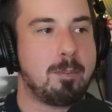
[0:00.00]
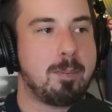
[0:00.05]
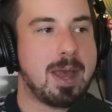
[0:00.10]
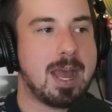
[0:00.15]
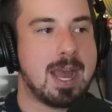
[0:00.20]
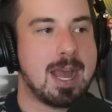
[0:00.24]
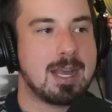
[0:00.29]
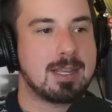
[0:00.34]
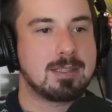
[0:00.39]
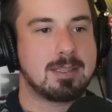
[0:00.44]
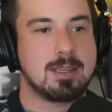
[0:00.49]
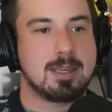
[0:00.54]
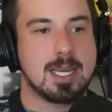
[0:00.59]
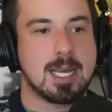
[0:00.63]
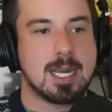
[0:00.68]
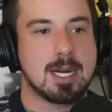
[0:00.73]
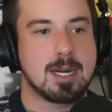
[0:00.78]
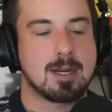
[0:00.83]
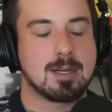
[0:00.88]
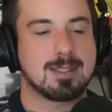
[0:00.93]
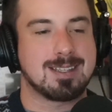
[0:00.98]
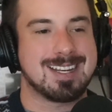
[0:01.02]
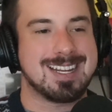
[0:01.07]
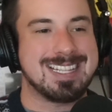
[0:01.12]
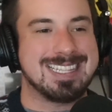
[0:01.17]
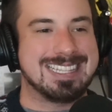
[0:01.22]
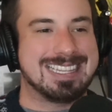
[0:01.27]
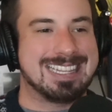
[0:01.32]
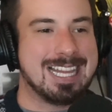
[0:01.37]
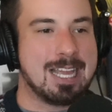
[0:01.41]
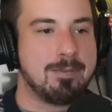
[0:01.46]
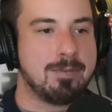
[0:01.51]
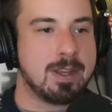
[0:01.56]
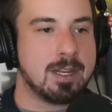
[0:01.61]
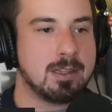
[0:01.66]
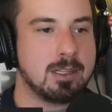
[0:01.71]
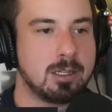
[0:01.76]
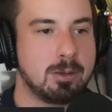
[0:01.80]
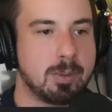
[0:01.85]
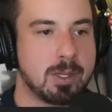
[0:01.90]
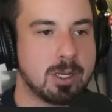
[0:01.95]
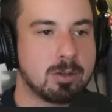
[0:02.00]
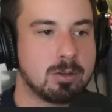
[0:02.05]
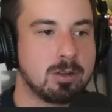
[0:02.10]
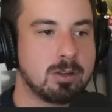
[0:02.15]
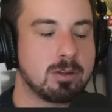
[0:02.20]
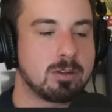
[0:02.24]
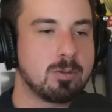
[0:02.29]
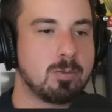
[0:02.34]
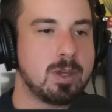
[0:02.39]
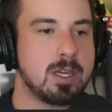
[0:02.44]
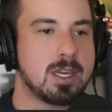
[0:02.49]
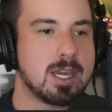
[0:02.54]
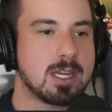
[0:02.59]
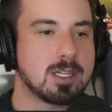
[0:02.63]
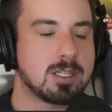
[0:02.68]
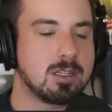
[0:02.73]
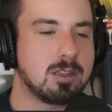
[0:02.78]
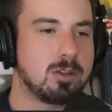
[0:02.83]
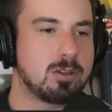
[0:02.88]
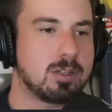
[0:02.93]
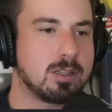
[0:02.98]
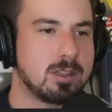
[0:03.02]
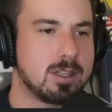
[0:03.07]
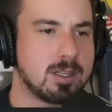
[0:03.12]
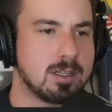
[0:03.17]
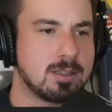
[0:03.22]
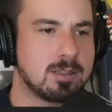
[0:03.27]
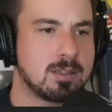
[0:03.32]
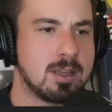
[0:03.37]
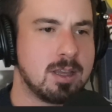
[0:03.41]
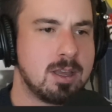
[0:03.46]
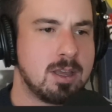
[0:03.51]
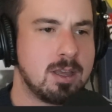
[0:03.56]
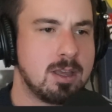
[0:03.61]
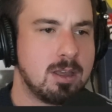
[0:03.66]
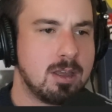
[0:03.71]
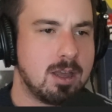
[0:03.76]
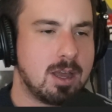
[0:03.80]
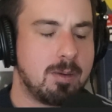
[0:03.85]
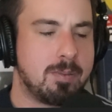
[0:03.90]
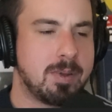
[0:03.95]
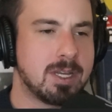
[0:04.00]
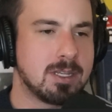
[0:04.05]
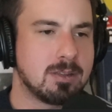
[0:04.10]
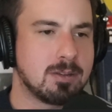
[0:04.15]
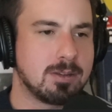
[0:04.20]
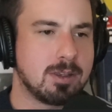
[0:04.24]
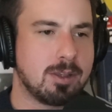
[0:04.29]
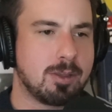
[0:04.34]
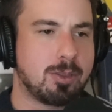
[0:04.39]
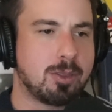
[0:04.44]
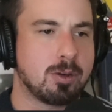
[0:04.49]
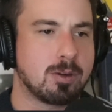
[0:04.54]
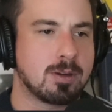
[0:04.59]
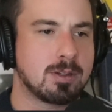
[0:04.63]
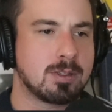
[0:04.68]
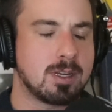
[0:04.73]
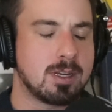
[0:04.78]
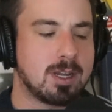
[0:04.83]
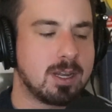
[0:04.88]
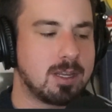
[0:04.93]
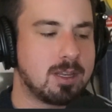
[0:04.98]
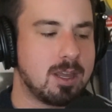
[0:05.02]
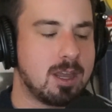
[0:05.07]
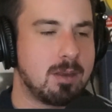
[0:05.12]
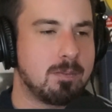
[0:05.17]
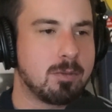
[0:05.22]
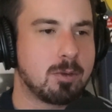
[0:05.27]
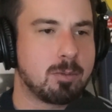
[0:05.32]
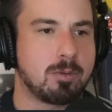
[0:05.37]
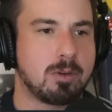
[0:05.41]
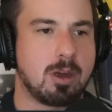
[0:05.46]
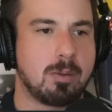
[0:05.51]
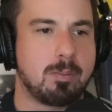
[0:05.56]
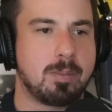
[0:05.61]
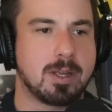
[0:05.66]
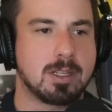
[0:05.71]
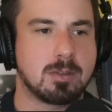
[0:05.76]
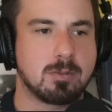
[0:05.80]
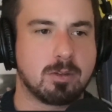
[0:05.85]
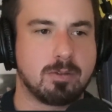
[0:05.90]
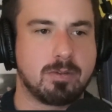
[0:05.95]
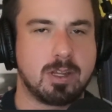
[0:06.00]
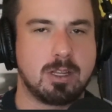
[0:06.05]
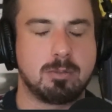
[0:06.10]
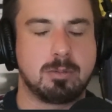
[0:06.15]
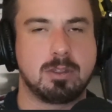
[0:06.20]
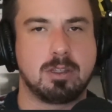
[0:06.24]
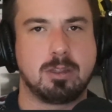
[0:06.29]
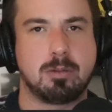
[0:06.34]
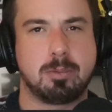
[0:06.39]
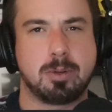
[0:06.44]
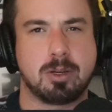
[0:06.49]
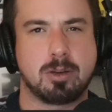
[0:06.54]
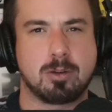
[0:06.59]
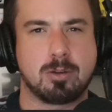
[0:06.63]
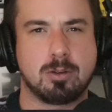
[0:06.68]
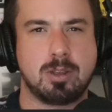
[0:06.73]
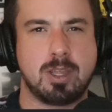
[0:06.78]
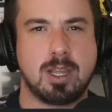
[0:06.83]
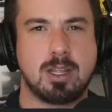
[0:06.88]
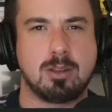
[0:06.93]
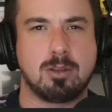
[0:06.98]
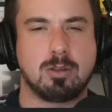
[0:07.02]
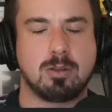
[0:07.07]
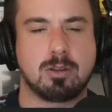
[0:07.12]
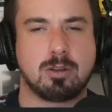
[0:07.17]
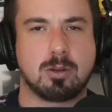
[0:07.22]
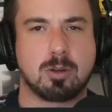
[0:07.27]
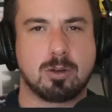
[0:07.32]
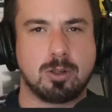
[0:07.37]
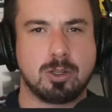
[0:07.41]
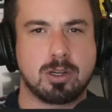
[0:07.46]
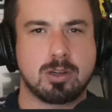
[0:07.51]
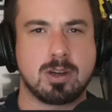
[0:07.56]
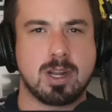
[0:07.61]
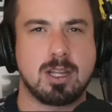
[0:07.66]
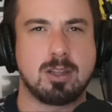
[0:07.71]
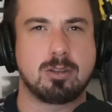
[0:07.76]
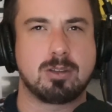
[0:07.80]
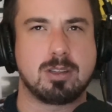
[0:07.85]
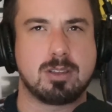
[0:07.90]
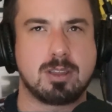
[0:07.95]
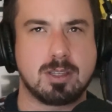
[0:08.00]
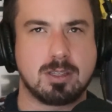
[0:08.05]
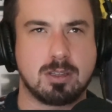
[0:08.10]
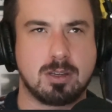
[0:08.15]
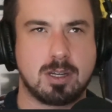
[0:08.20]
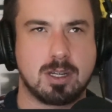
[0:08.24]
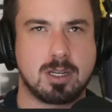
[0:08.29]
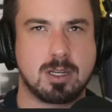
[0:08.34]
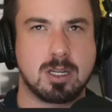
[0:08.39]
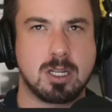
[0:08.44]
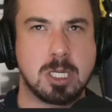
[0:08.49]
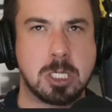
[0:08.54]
pass yards. I didn't love it a little bit earlier in the week. I actually looked at this because of the Thursday night game. The prop bets were available a little bit earlier. I looked at this on